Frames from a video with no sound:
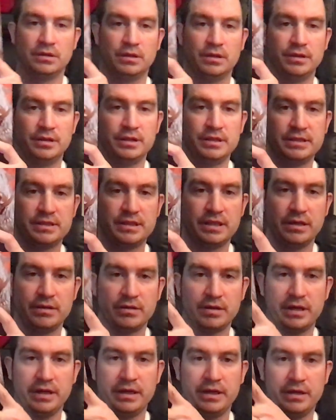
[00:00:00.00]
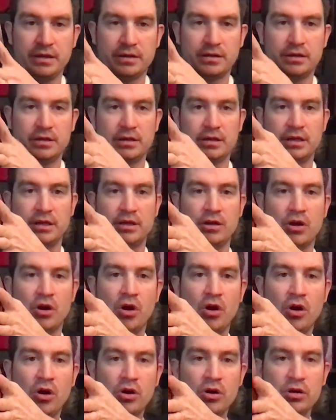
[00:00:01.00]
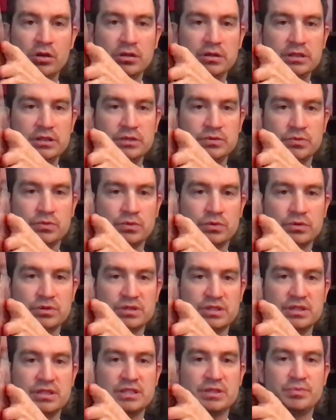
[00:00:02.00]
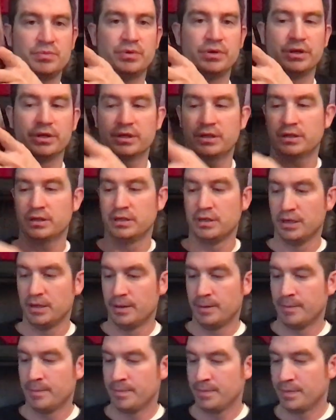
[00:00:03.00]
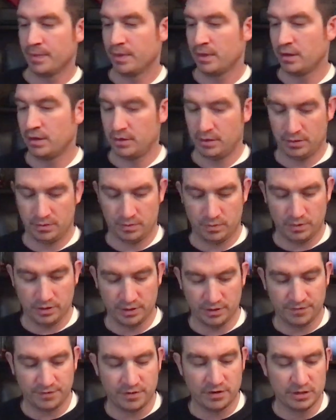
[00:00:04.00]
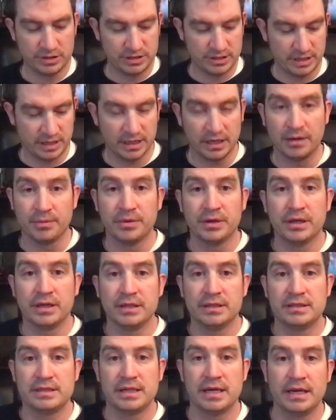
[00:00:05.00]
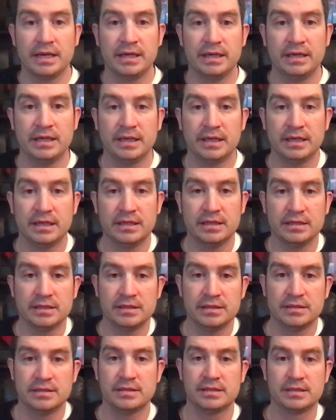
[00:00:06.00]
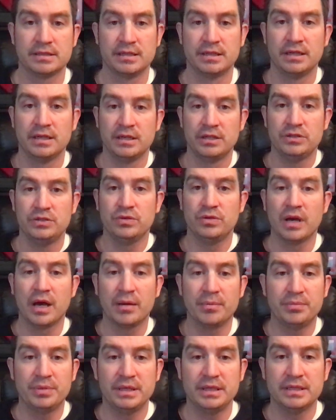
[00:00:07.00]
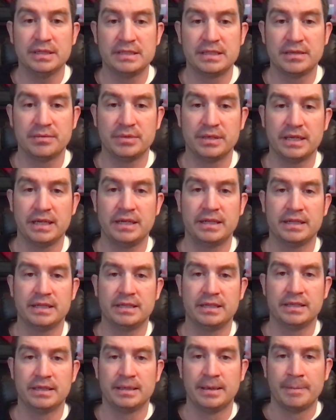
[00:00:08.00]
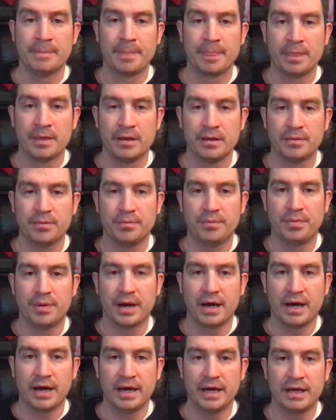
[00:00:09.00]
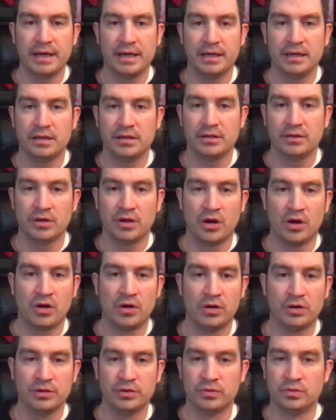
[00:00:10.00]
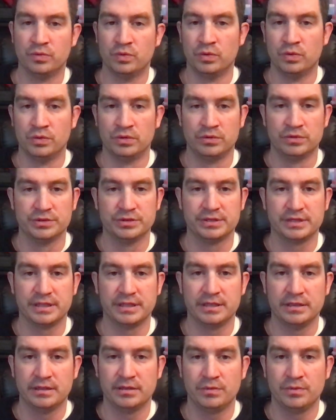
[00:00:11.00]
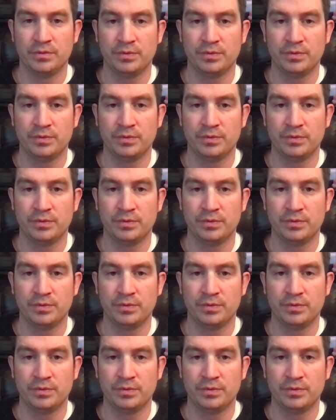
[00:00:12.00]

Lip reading: this thing right here and all these rules in this book? Well, the first thing I'm going to say is do not be intimidated by all the rules and